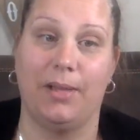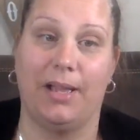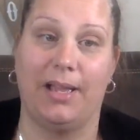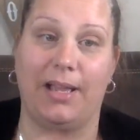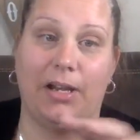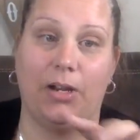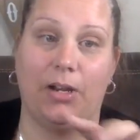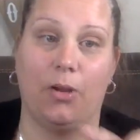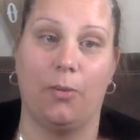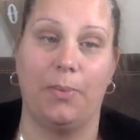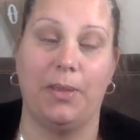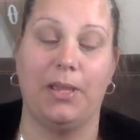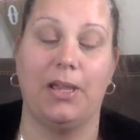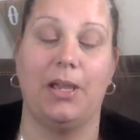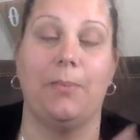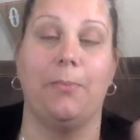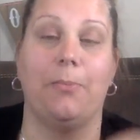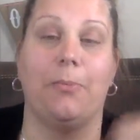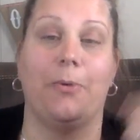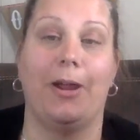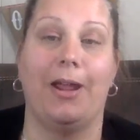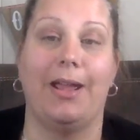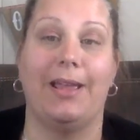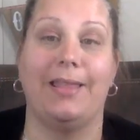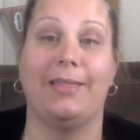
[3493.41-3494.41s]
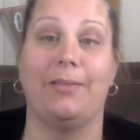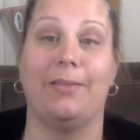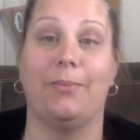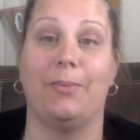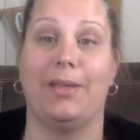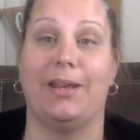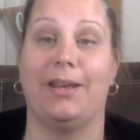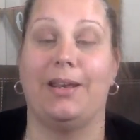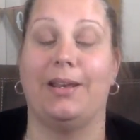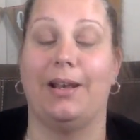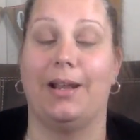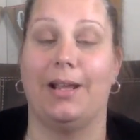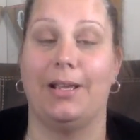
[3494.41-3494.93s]
I had to go pick up bread, and then we
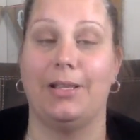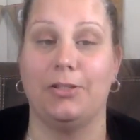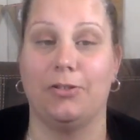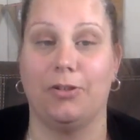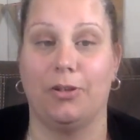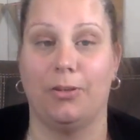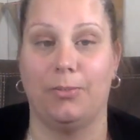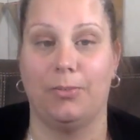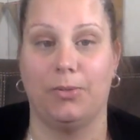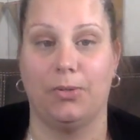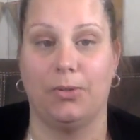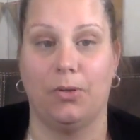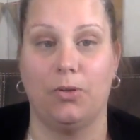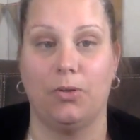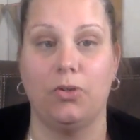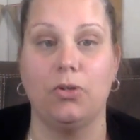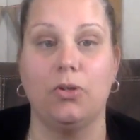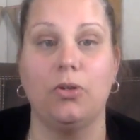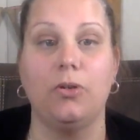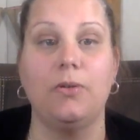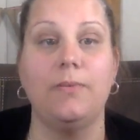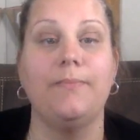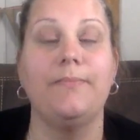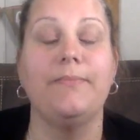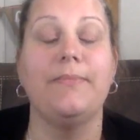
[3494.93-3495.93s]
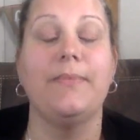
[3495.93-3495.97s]
had an ice cream social.